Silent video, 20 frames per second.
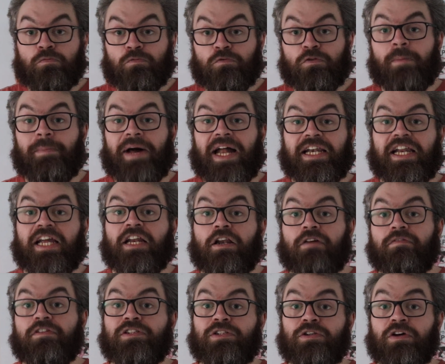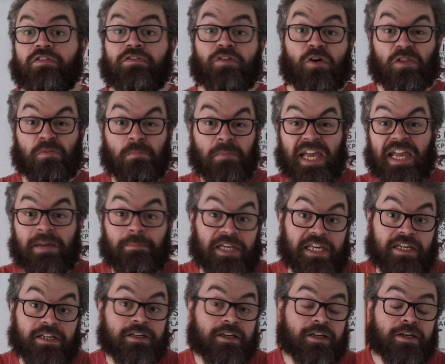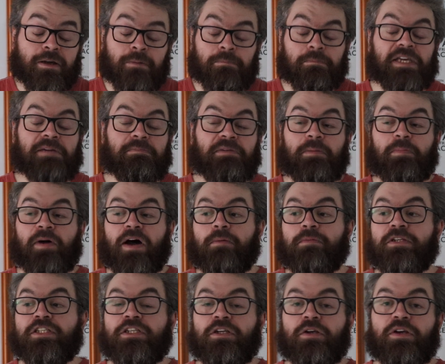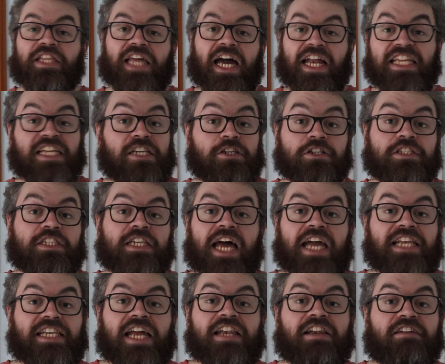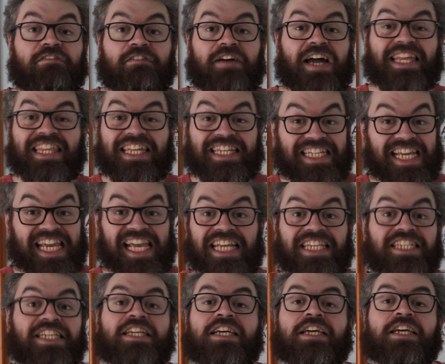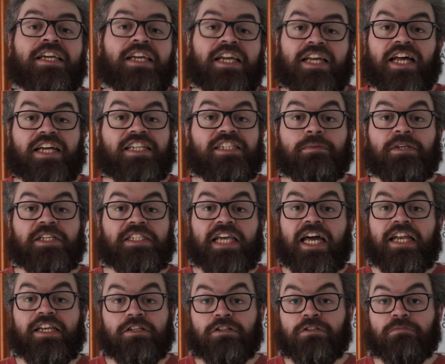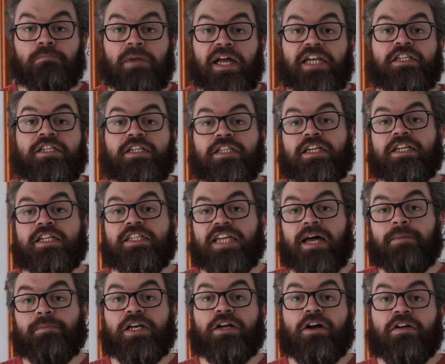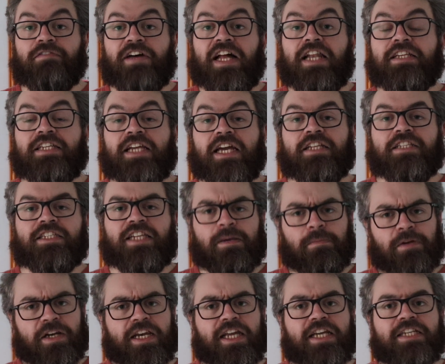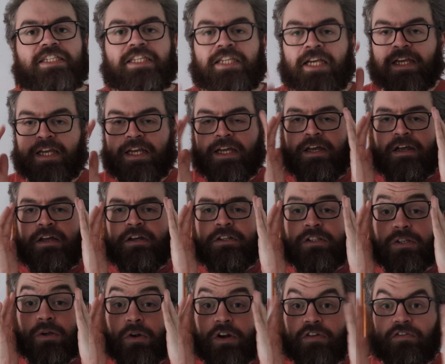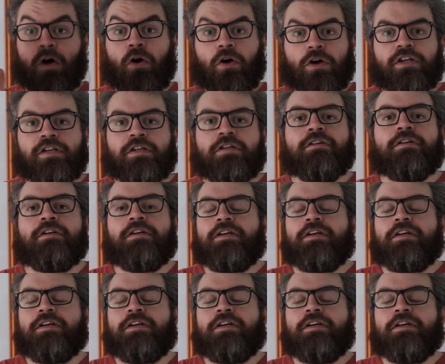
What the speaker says: romantic love and so forth. Maybe Barbara's doing that. He doesn't identify the date, it has to be said. He doesn't mention that it's happening on Valentine's Day, but it is sort of odd